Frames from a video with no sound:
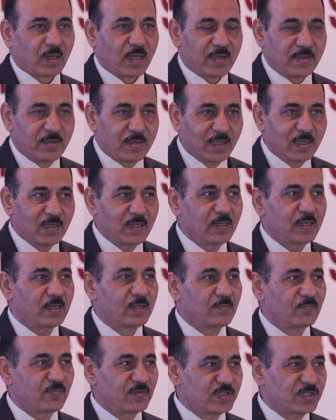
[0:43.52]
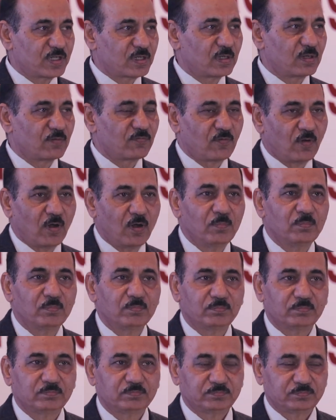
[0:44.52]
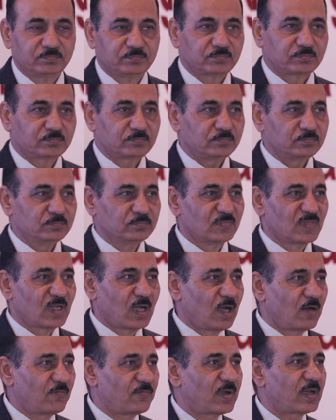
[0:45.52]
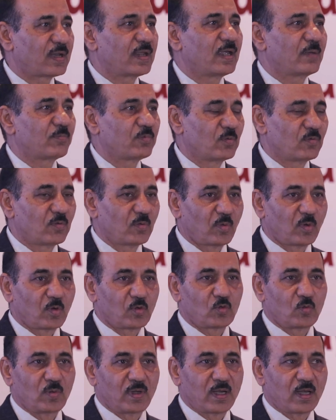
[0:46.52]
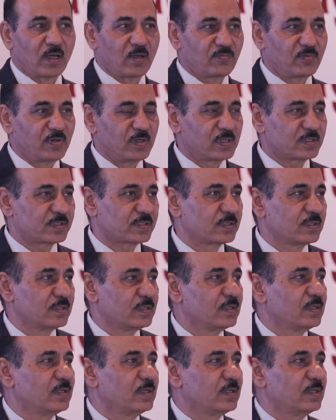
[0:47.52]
at Delhi in physical form after a gap of about 2.5 years,